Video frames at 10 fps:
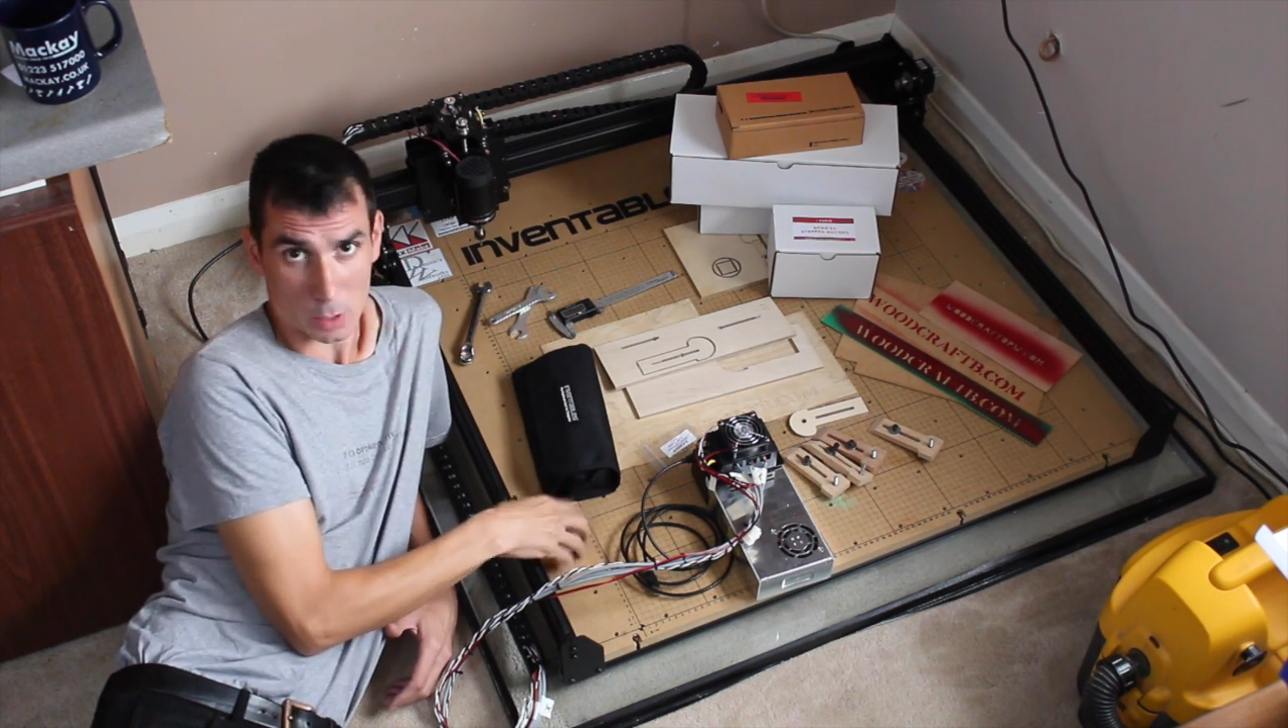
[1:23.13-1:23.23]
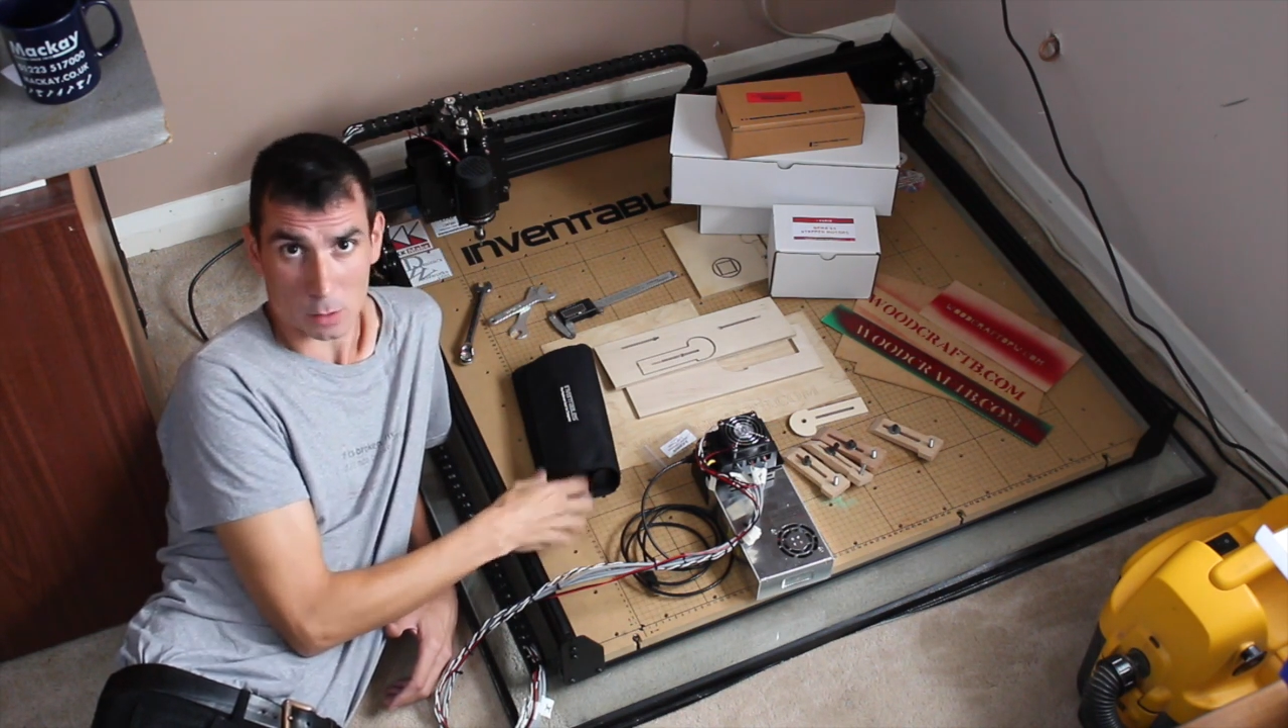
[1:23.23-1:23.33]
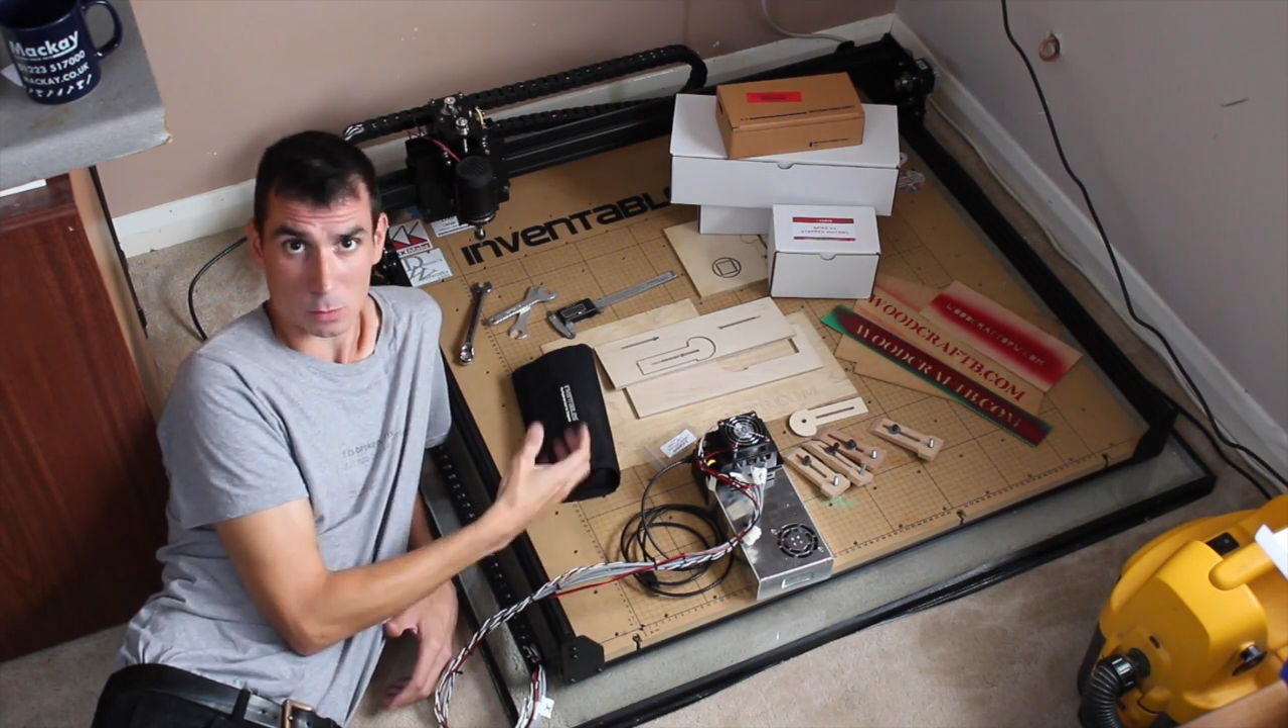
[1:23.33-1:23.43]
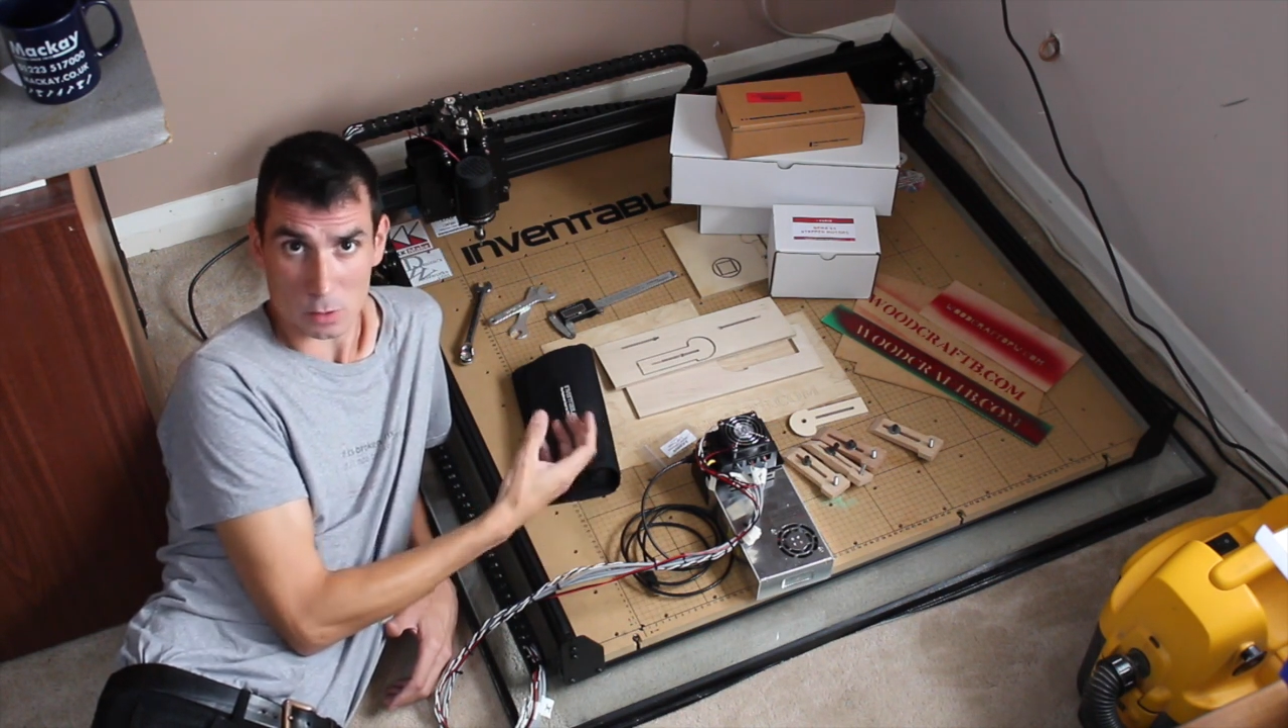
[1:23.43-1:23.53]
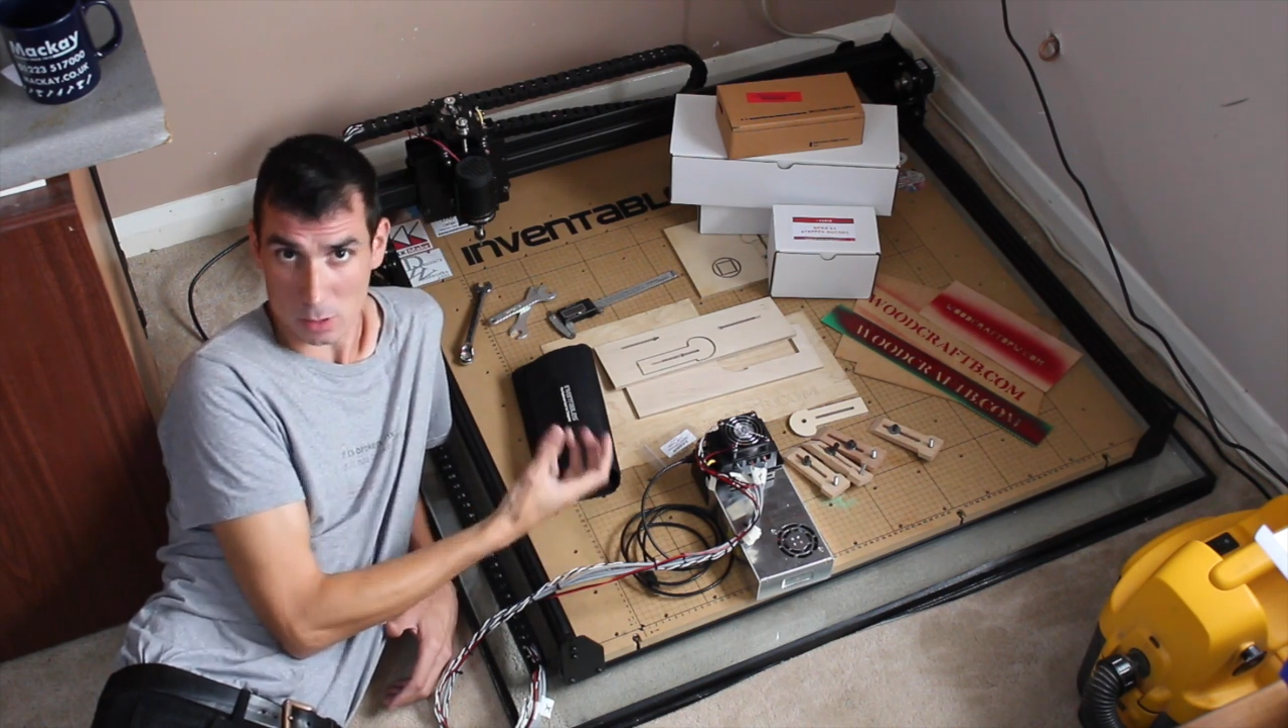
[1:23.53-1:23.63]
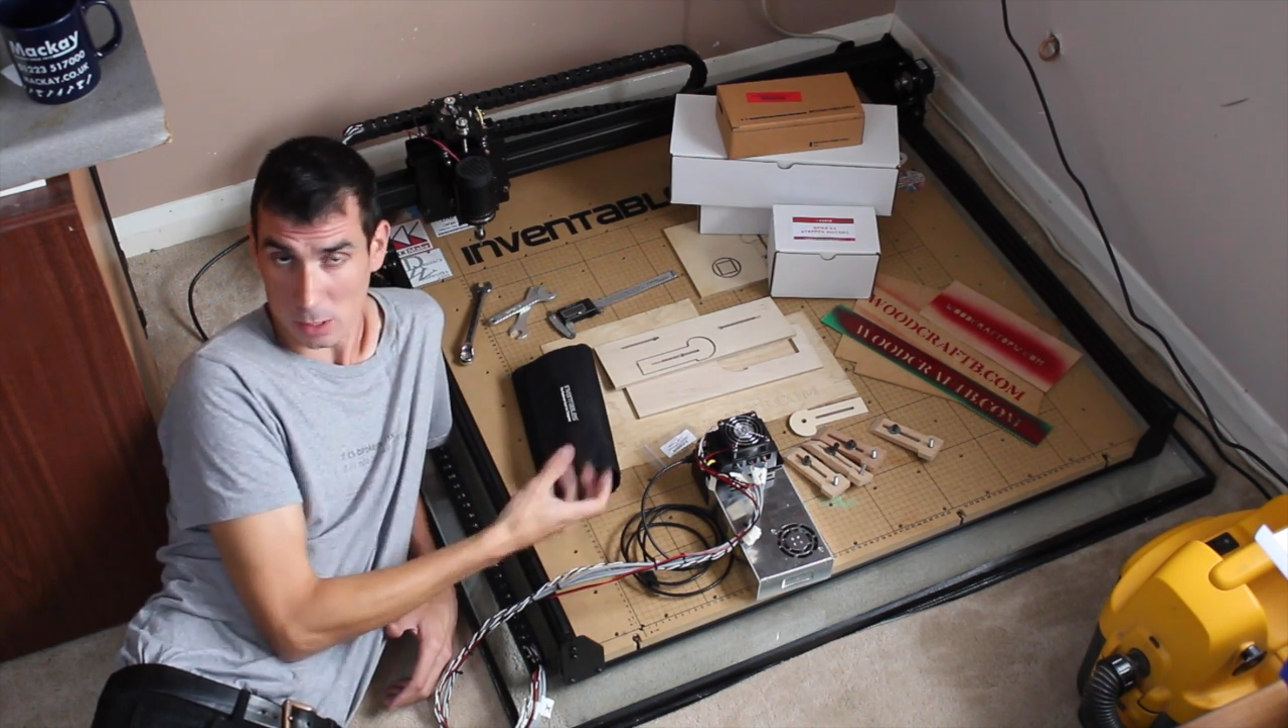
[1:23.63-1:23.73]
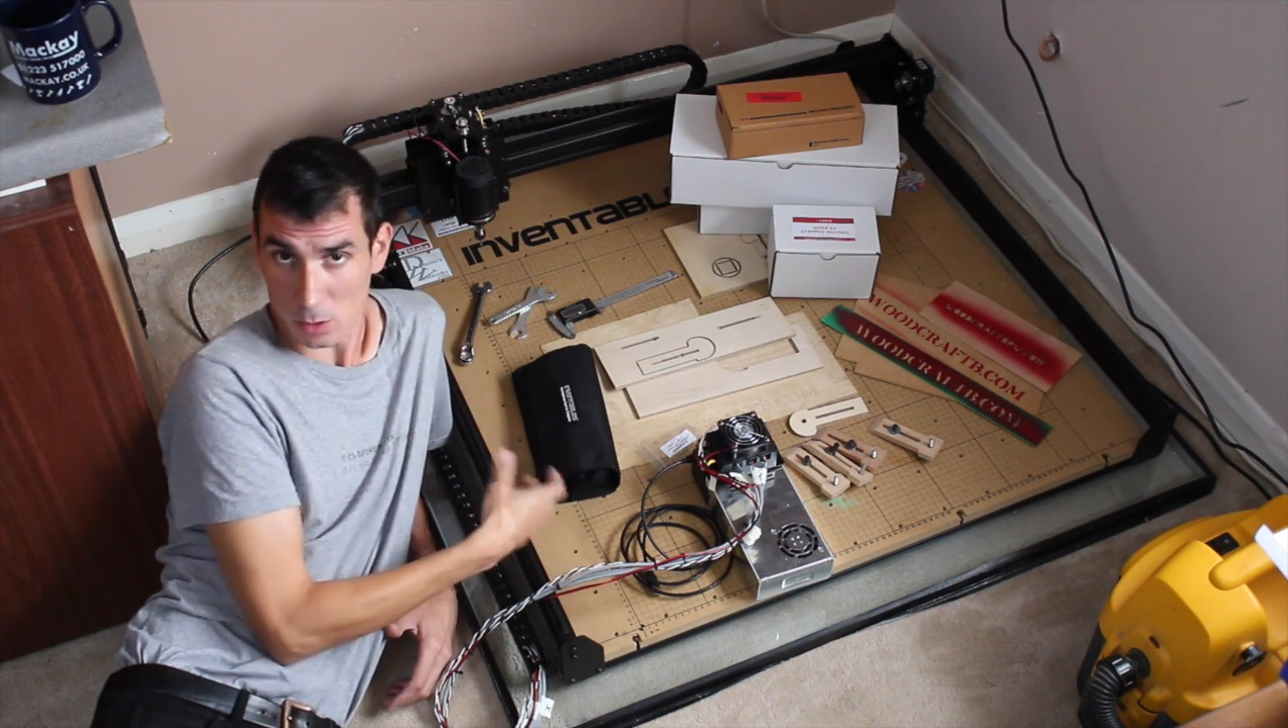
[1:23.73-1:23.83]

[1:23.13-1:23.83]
holes in the